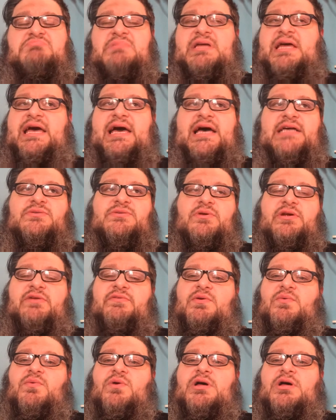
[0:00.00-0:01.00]
They ask
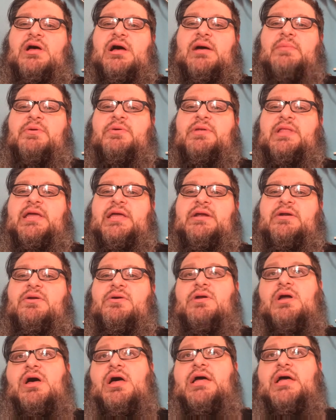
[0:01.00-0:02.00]
whatever you want, hobby related
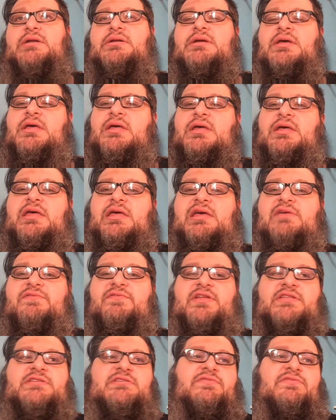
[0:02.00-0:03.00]
or not.
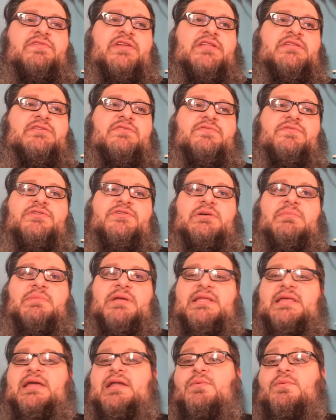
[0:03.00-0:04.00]
If it's offensive or something
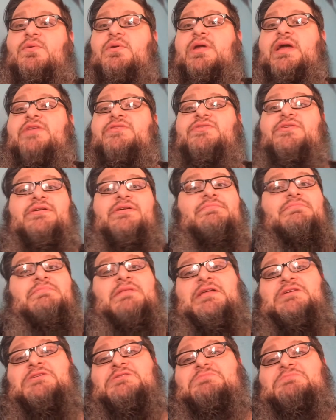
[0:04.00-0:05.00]
like that, I won't answer it.
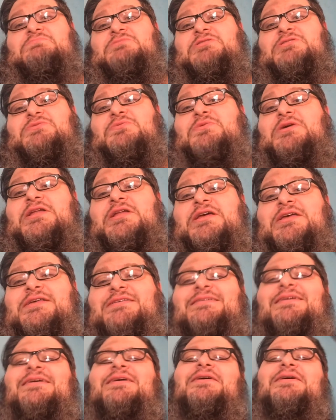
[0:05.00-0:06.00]
That's just the way it
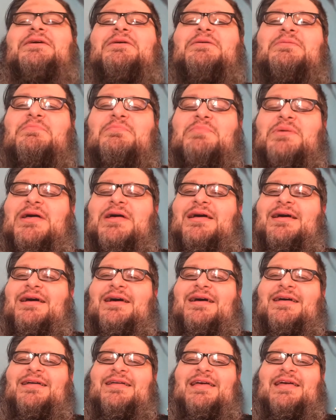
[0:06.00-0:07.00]
is. But
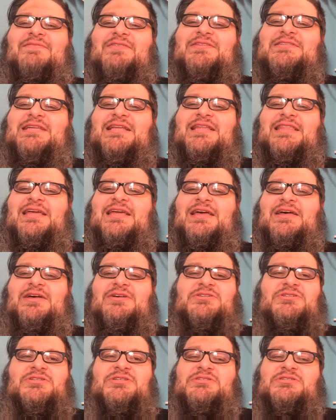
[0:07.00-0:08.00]
uh, if it's anything
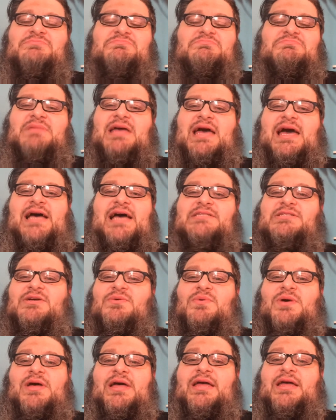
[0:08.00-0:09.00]
else, just ask
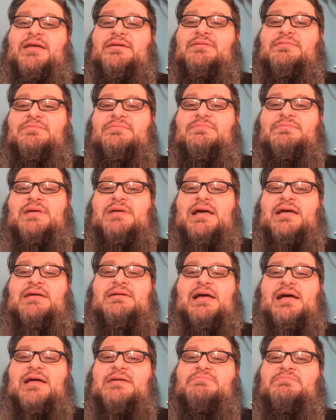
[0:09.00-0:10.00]
away. I,
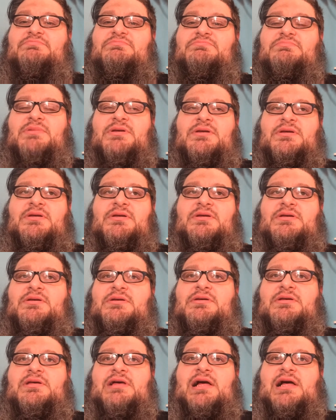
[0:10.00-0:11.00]
I
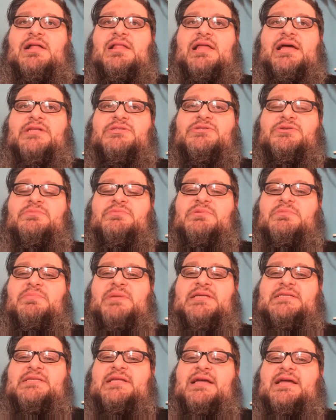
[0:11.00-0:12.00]
I'll answer them the
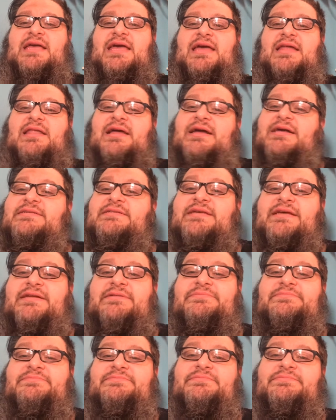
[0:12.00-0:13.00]
best that I can, like I said.